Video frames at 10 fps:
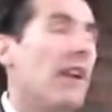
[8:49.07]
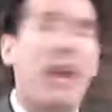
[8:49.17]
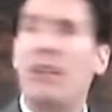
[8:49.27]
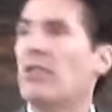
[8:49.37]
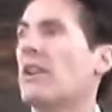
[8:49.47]

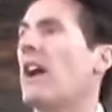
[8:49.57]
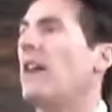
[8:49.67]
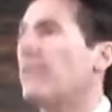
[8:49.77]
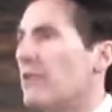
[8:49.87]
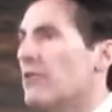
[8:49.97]
and your
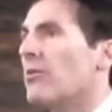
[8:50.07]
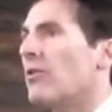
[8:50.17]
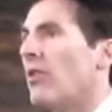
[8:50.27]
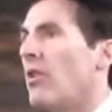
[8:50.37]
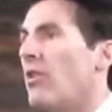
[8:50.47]
confidence will
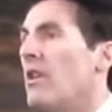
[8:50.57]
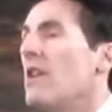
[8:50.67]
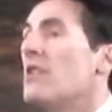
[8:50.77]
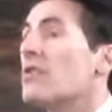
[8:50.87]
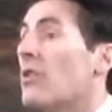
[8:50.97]
grow.
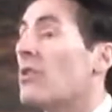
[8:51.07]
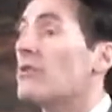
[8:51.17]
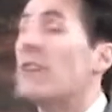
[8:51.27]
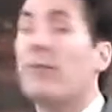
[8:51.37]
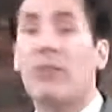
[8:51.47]
So
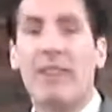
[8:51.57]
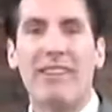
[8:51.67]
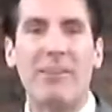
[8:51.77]
there's different things